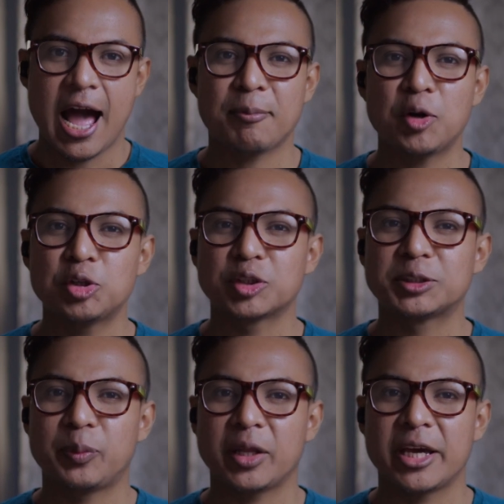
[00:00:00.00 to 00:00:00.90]
I'm going to
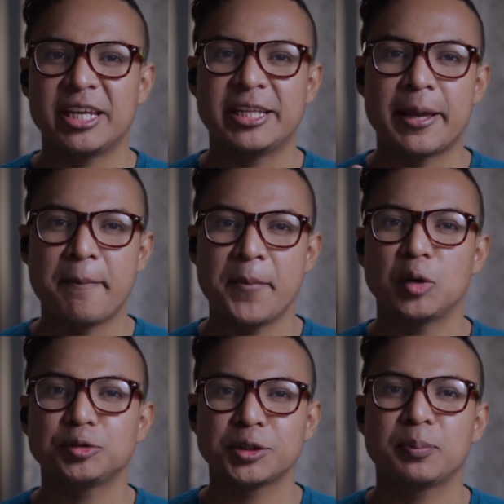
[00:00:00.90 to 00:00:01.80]
explain in the
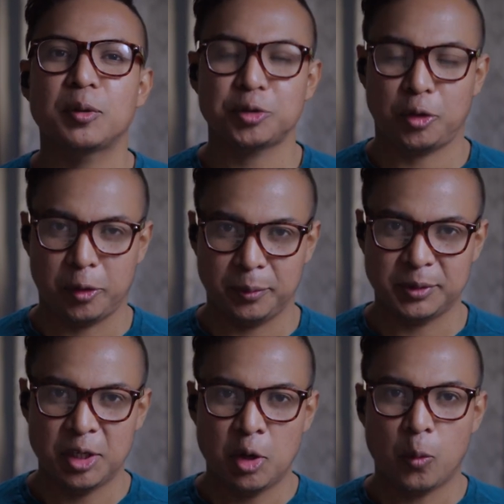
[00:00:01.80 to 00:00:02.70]
most simple
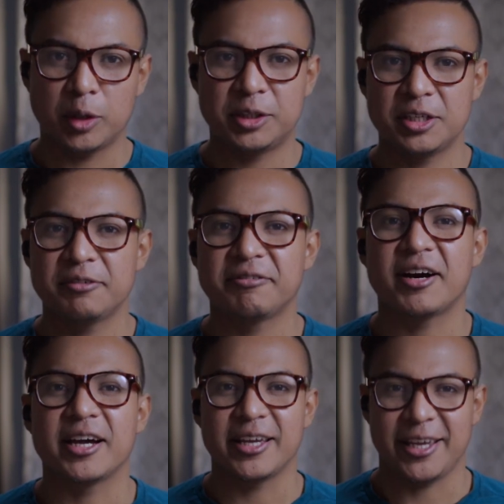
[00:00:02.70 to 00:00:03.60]
terms what
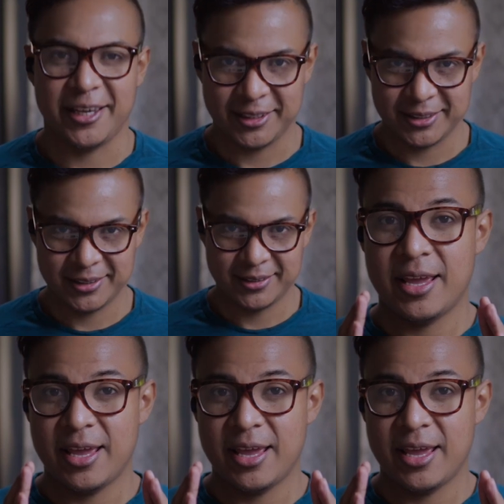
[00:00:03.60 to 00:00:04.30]
DeFi is